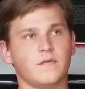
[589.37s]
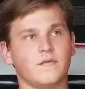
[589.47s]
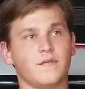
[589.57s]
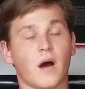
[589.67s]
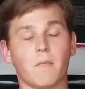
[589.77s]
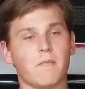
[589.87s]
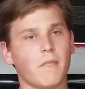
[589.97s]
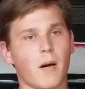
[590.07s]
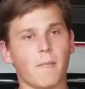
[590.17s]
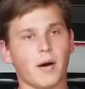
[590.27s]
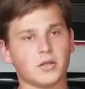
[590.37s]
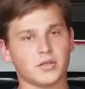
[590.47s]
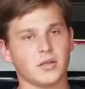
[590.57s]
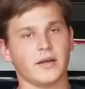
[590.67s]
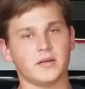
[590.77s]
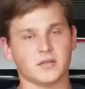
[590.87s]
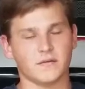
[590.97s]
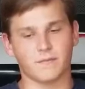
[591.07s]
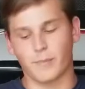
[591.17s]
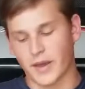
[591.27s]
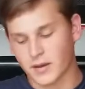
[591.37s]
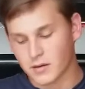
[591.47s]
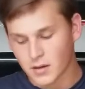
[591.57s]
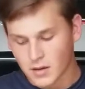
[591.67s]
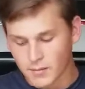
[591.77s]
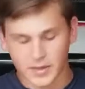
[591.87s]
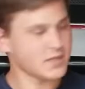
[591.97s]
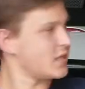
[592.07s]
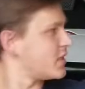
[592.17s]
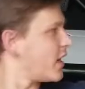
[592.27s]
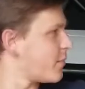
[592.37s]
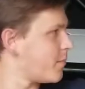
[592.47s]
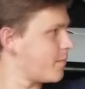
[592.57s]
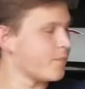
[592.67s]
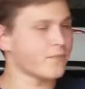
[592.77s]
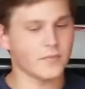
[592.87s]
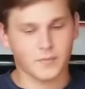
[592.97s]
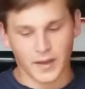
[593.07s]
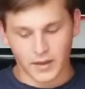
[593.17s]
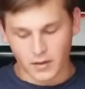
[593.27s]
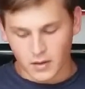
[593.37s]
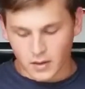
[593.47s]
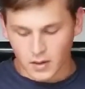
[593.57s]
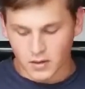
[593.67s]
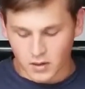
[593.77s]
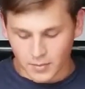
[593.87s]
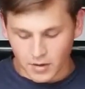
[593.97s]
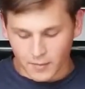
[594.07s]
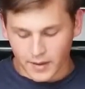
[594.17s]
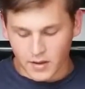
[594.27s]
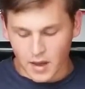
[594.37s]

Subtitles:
a bunch of layers of paint because I just had paint, a good amount of paint.